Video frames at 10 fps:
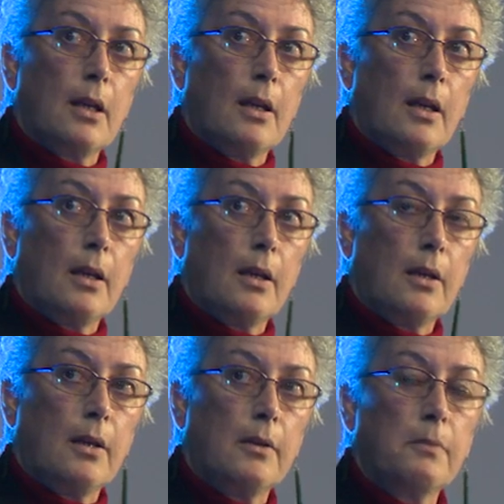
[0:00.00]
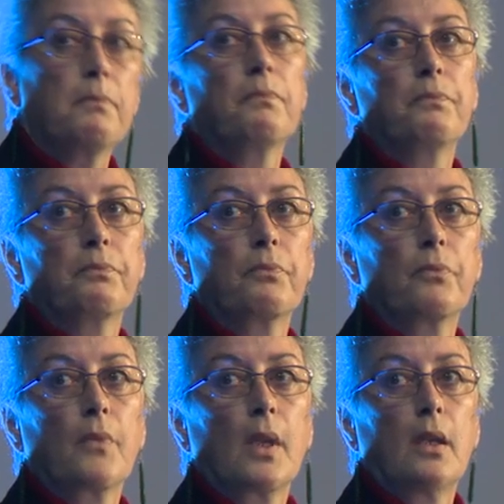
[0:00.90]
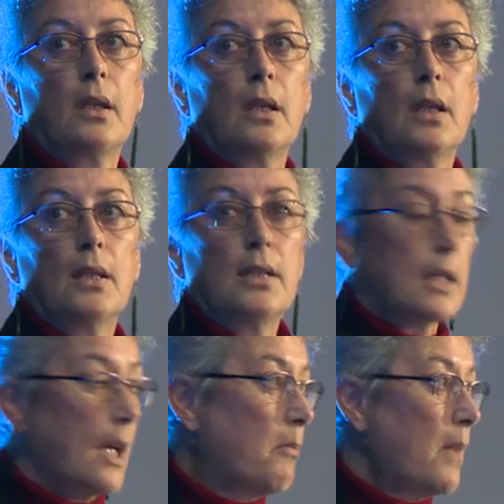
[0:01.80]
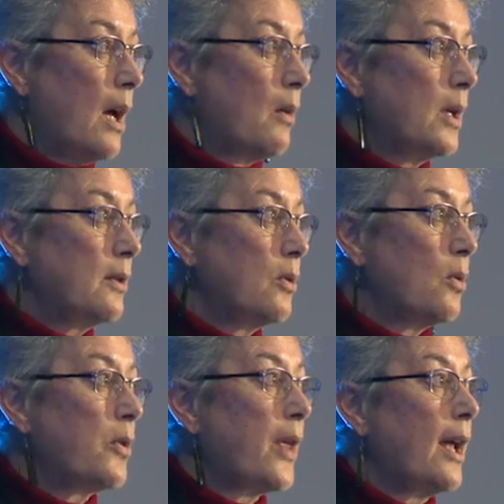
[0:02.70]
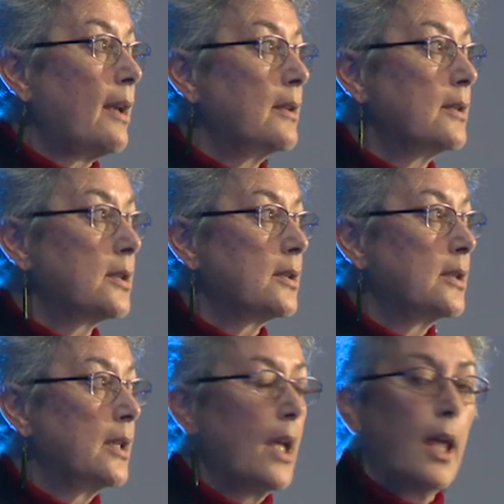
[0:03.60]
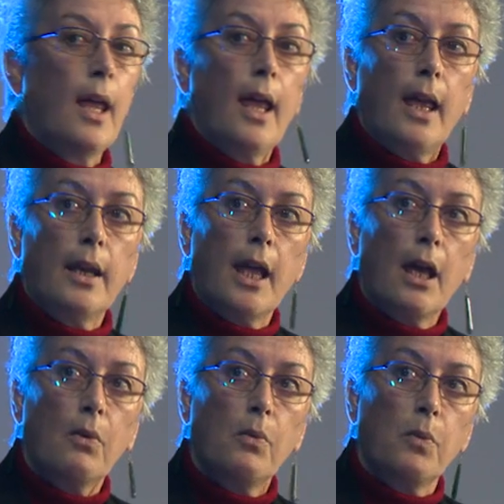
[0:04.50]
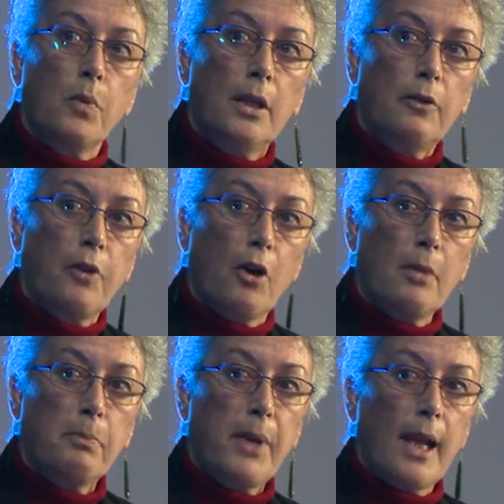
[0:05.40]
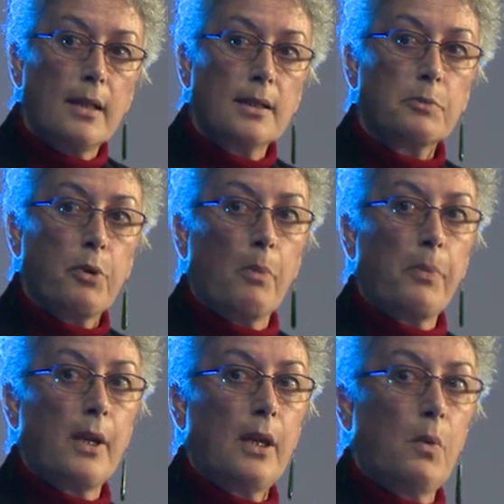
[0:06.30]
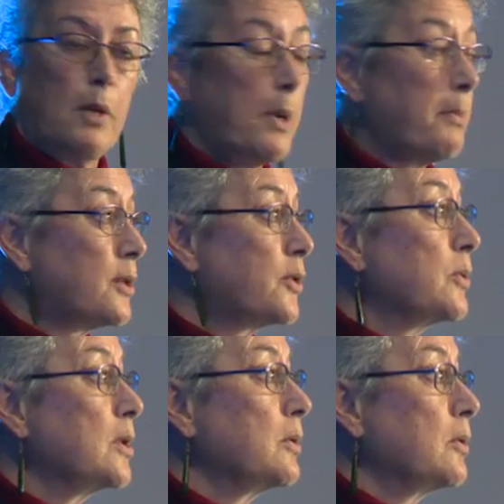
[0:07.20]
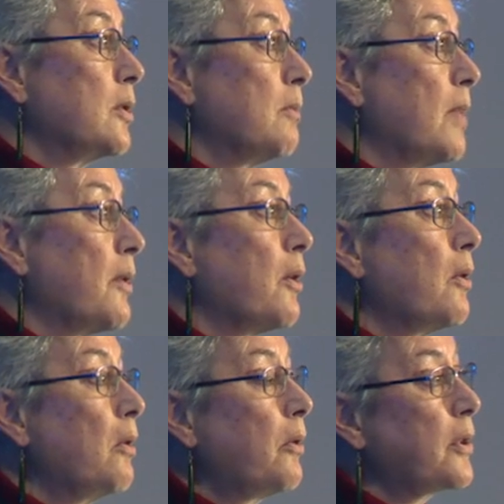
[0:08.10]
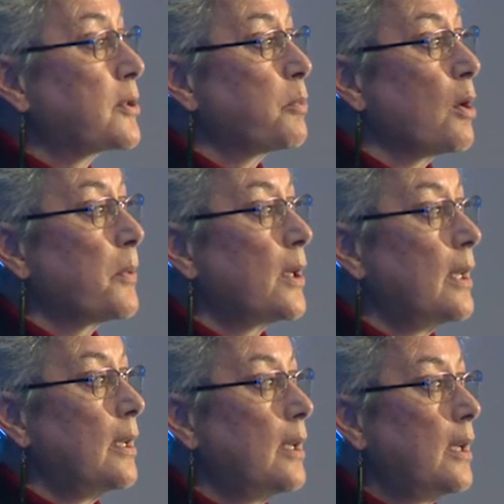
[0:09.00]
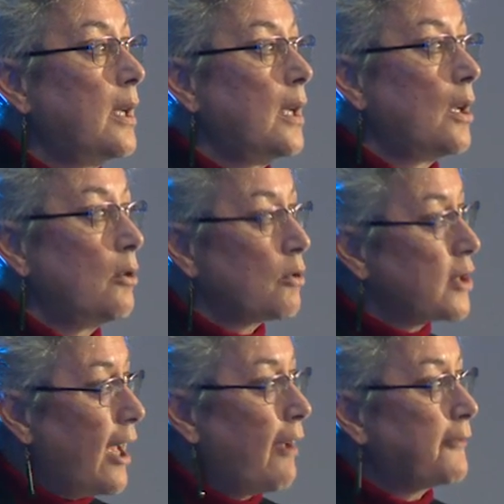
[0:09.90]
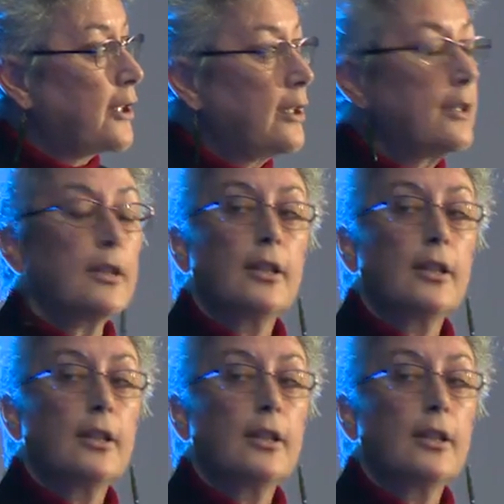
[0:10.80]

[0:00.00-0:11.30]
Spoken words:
Kau Māui, the North Island, and how when you've got it balanced properly, where Papatūānuku, the Mother Earth, is properly looked after